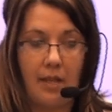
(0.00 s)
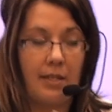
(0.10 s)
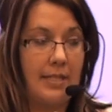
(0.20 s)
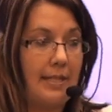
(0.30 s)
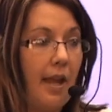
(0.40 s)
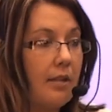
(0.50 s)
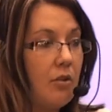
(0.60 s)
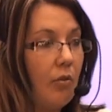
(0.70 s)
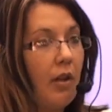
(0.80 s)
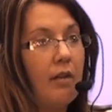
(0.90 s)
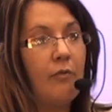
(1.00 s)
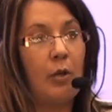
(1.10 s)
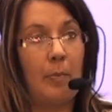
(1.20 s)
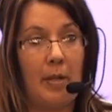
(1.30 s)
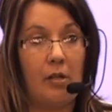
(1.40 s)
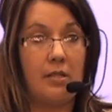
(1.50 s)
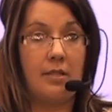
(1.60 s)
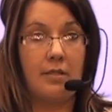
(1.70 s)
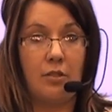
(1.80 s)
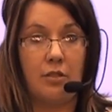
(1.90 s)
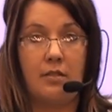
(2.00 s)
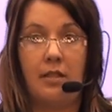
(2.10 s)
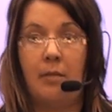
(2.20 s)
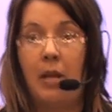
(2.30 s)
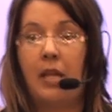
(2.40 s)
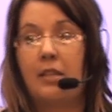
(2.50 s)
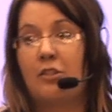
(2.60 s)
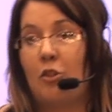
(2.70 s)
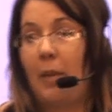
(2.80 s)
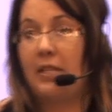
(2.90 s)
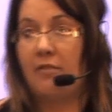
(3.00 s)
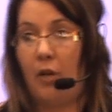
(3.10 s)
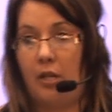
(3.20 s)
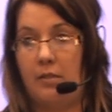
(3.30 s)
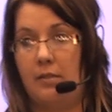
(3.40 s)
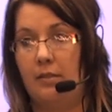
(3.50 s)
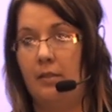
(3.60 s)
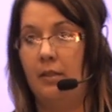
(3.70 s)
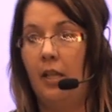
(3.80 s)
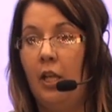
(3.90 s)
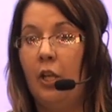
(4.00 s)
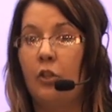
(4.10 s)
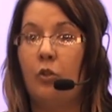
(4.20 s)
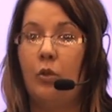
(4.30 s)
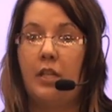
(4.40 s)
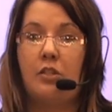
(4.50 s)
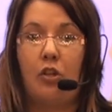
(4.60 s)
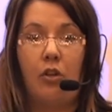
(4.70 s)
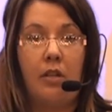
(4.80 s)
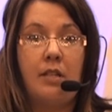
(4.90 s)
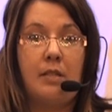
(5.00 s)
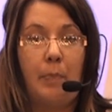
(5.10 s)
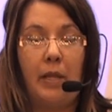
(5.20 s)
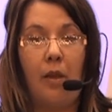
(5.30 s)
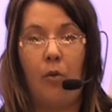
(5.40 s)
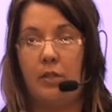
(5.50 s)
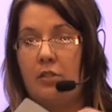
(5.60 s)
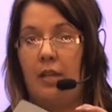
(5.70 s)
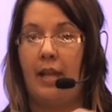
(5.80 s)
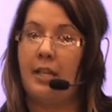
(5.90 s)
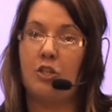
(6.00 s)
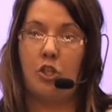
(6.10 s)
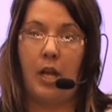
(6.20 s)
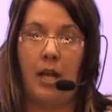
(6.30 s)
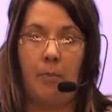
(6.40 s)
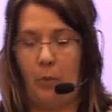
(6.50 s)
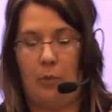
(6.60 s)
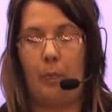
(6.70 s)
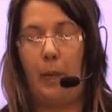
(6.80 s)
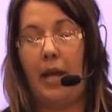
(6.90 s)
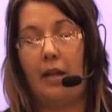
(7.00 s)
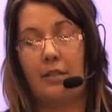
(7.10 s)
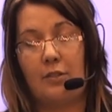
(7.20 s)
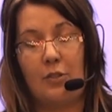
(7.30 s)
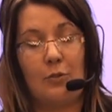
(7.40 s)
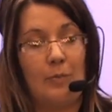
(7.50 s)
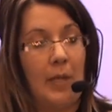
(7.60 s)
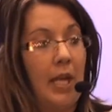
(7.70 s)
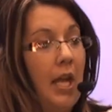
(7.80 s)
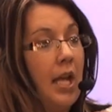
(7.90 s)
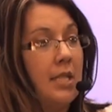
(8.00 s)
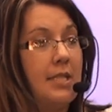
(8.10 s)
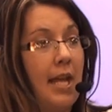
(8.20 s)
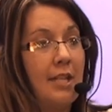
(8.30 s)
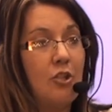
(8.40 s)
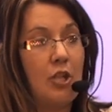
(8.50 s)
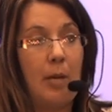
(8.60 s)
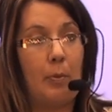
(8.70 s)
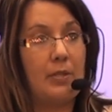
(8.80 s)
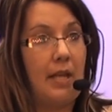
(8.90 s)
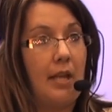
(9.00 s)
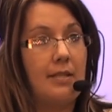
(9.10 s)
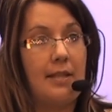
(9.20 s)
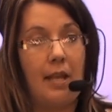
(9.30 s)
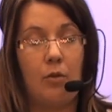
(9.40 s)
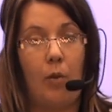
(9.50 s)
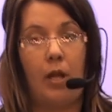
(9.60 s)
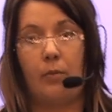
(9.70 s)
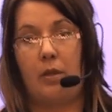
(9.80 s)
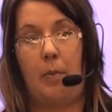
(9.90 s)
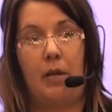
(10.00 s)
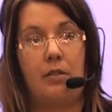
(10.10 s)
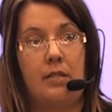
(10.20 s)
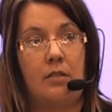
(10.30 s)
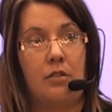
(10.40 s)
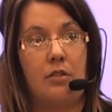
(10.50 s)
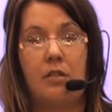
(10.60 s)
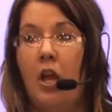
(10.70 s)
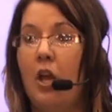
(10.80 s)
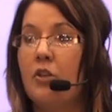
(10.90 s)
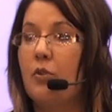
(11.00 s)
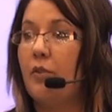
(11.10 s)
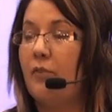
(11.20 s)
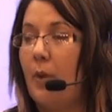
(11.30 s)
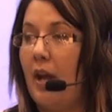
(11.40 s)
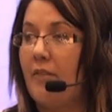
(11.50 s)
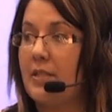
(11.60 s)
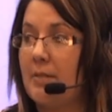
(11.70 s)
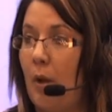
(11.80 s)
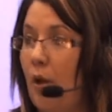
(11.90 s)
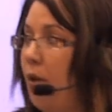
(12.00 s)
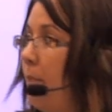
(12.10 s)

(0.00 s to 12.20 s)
an X-Acto knife or a pair of scissors can make this your best friend. You can turn this pillow into any shape, or pad, into any shape or size that you want with a pair of scissors. So if you have a small